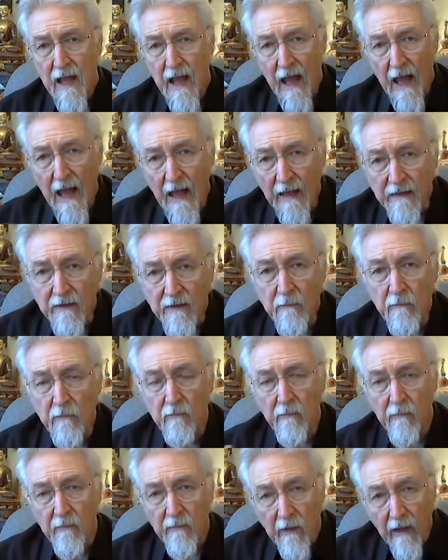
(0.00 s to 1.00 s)
And
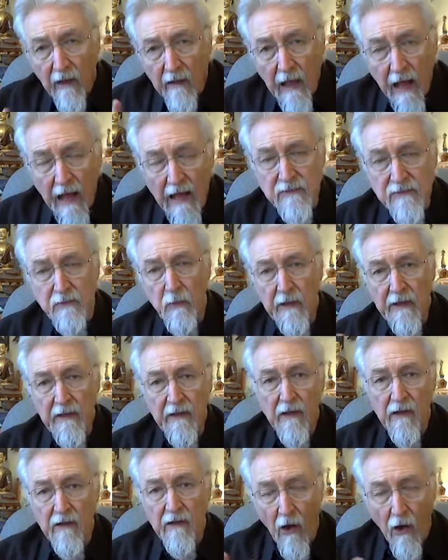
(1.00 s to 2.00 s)
as
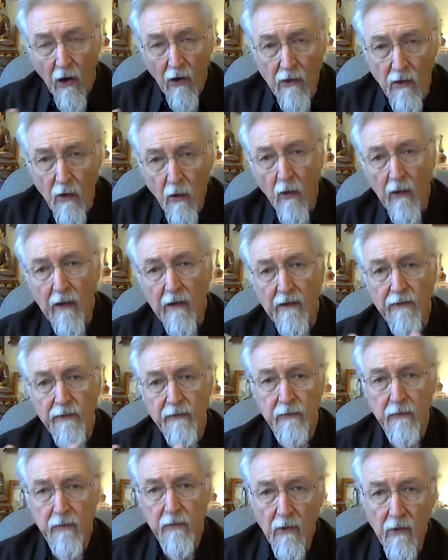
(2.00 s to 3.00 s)
we are going
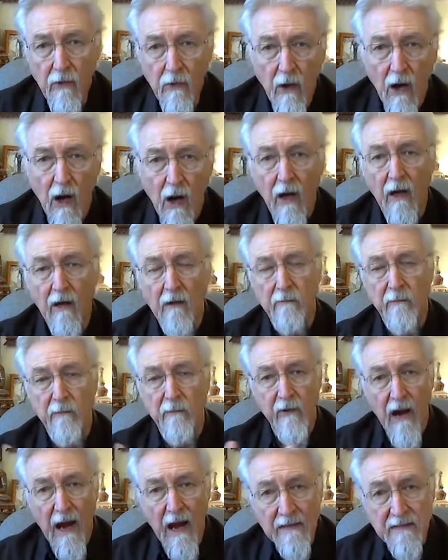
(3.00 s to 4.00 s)
through our
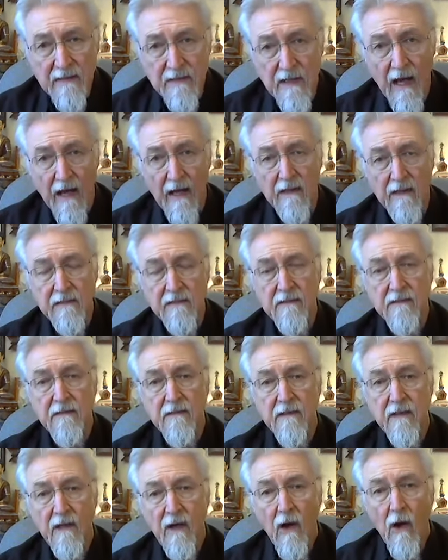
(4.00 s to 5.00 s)
process,
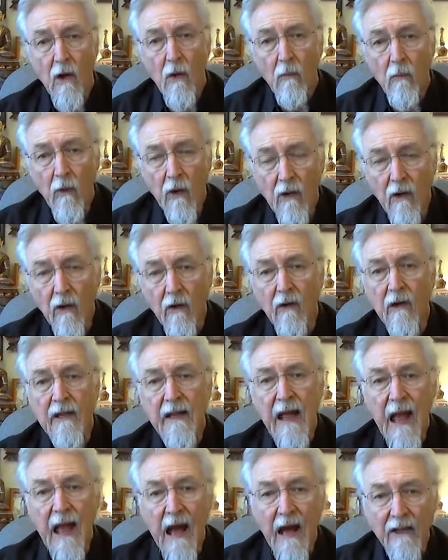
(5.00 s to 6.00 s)
we're learning
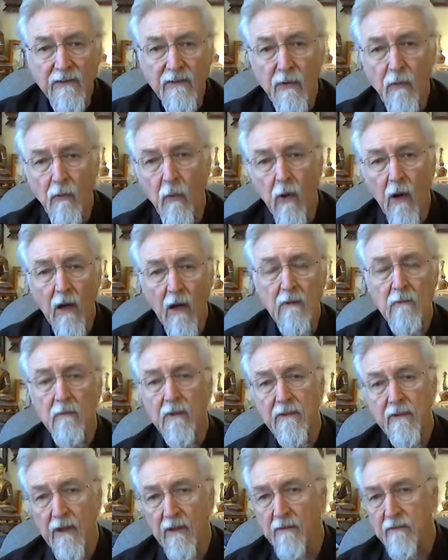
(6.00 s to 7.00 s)
how to work
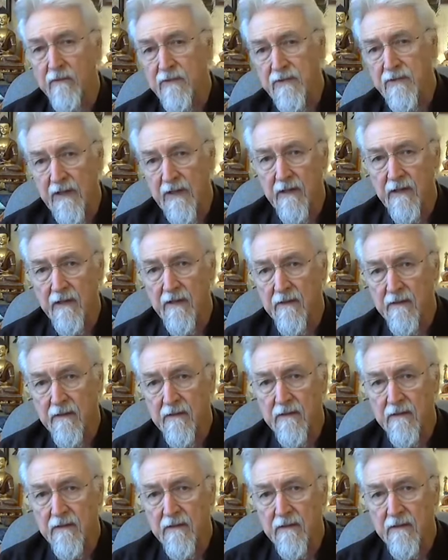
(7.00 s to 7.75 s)
with those things.